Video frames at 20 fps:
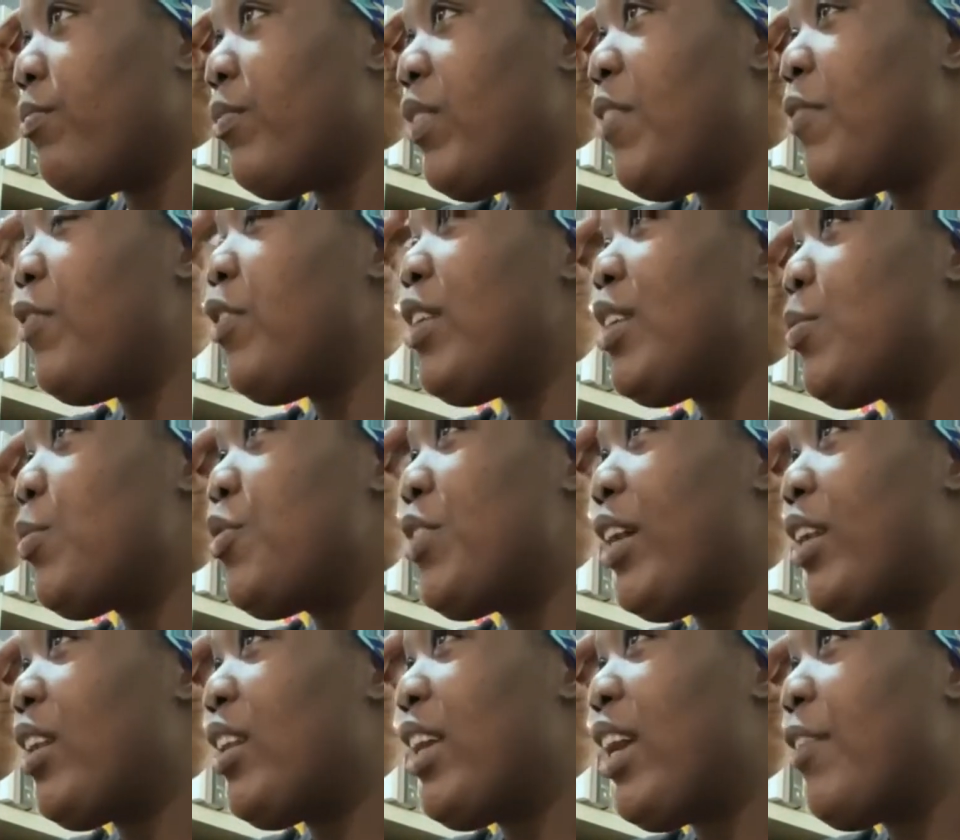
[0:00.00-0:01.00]
Even though this one you're
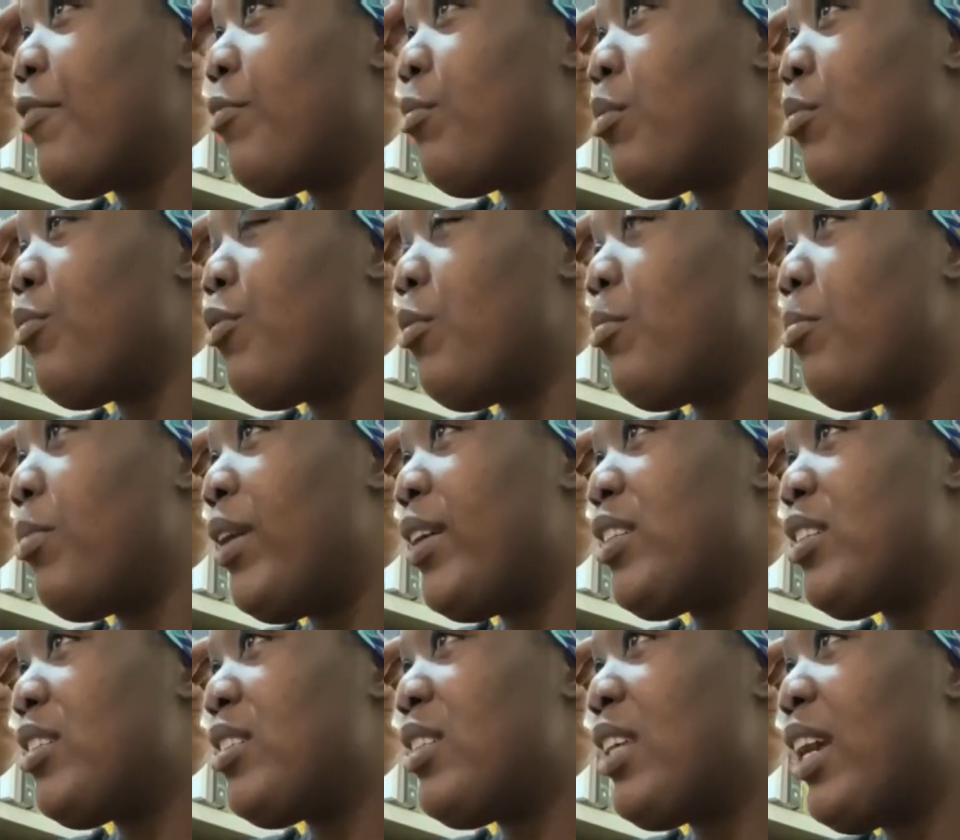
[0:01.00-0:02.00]
adding the hair from the root, but it's
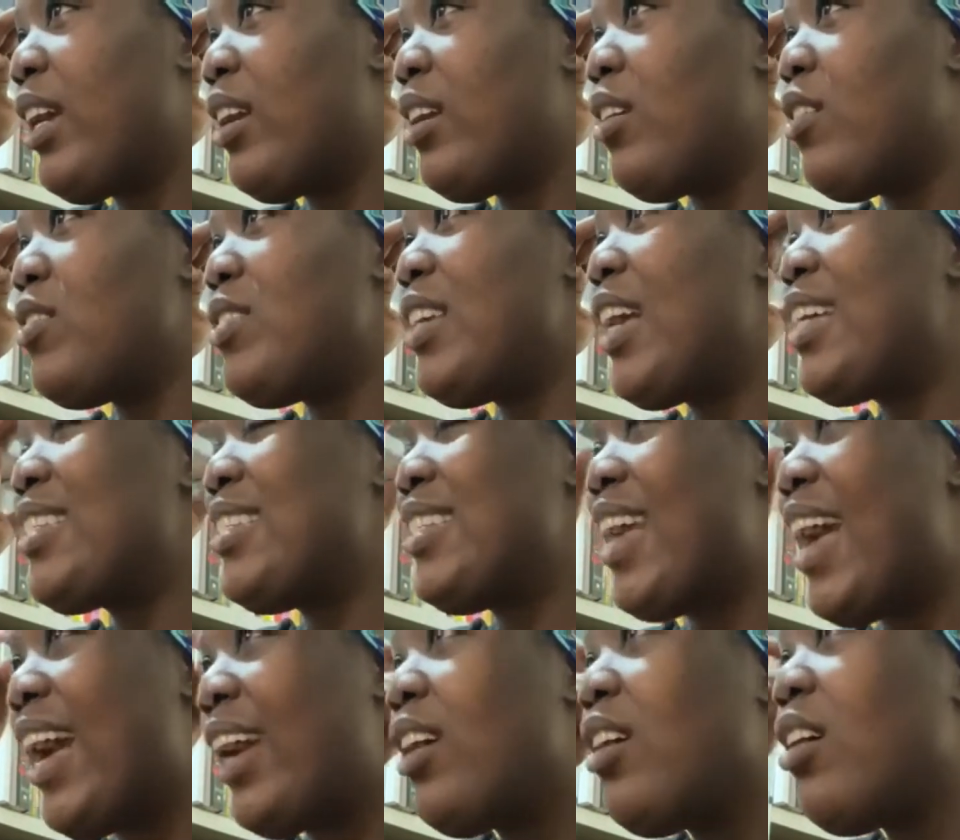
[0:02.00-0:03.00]
just like, because it has an
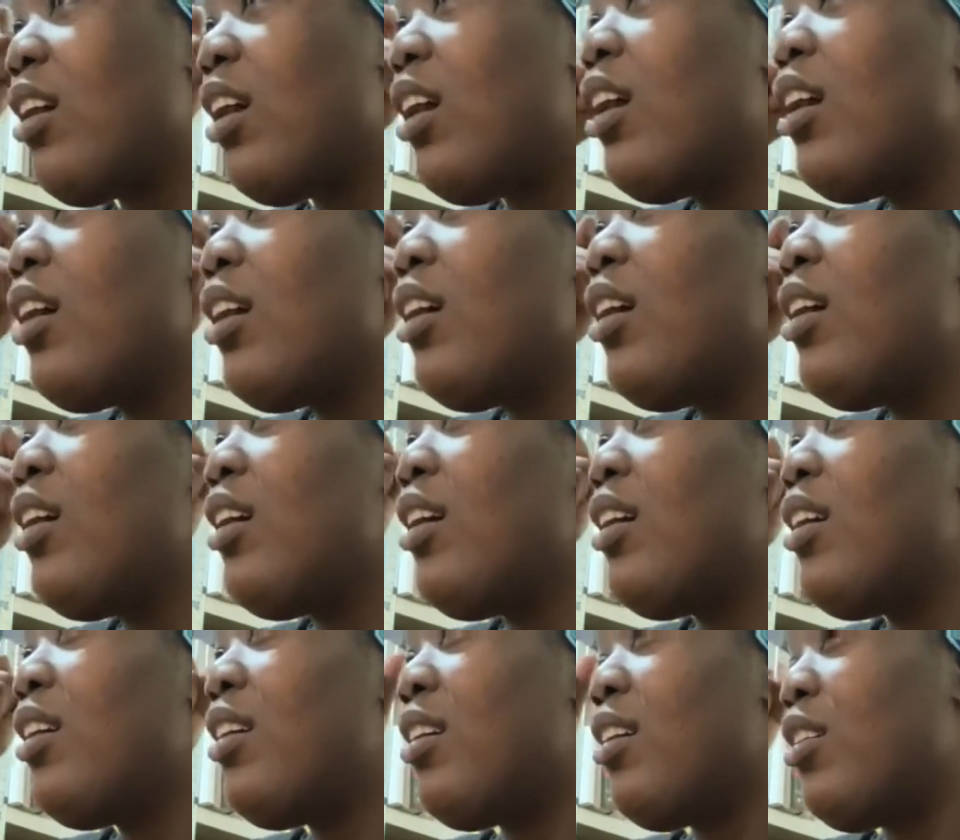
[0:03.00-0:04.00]
anchor,
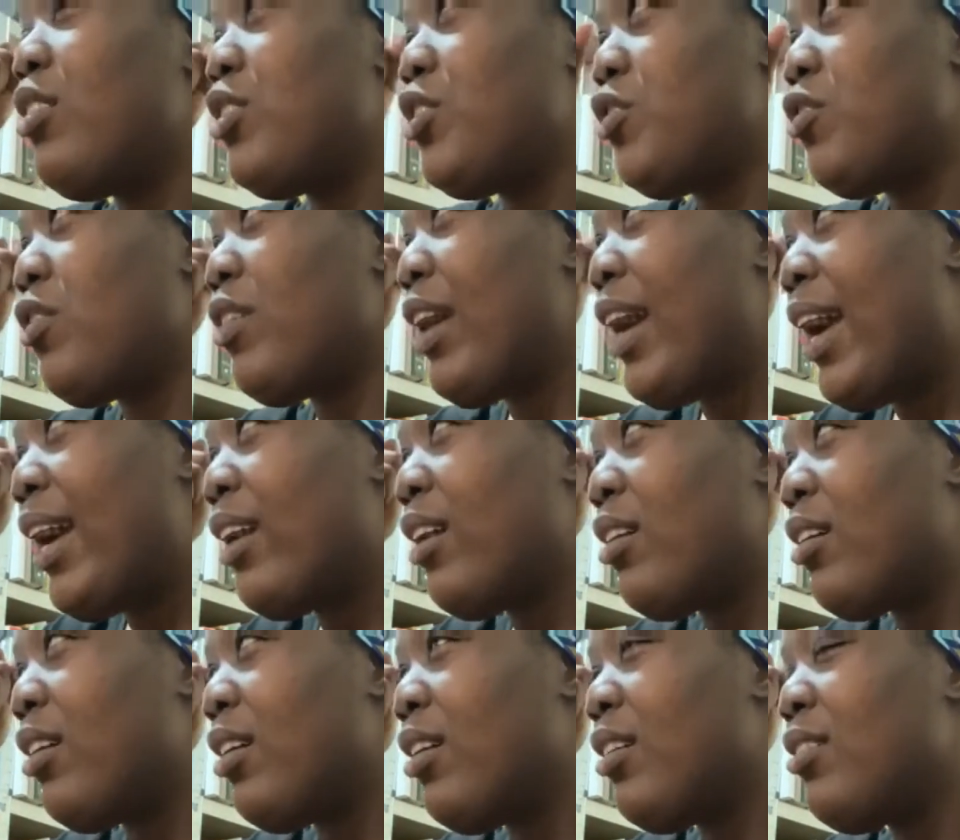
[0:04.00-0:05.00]
a stronger
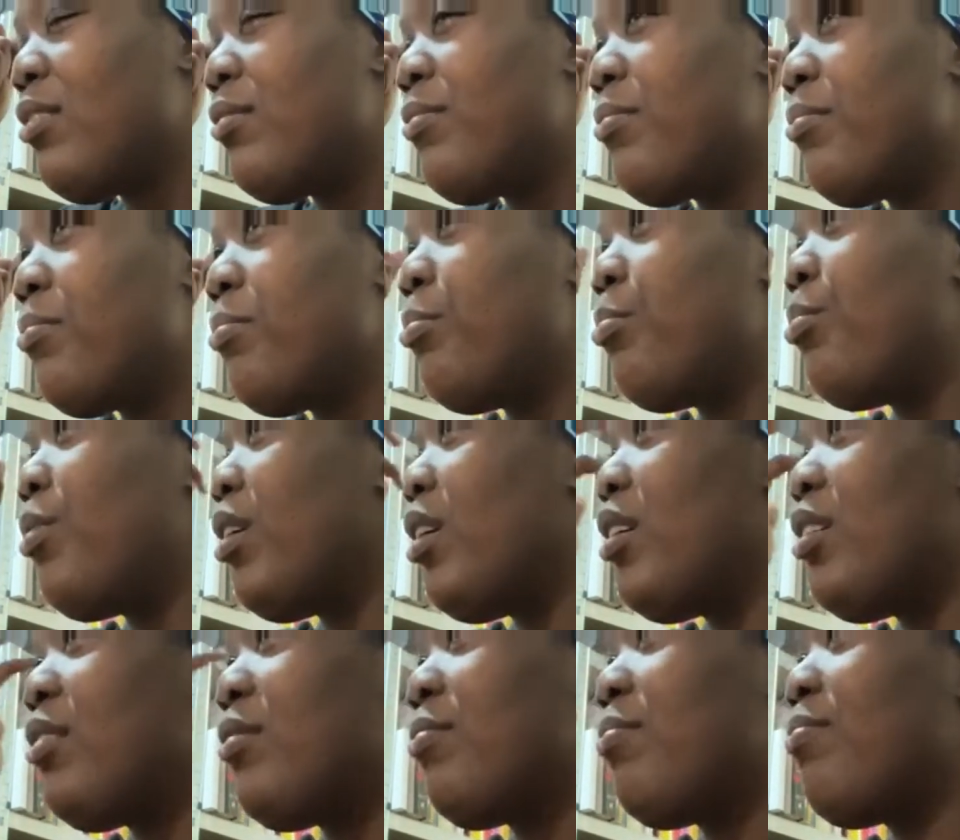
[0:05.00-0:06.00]
anchor, but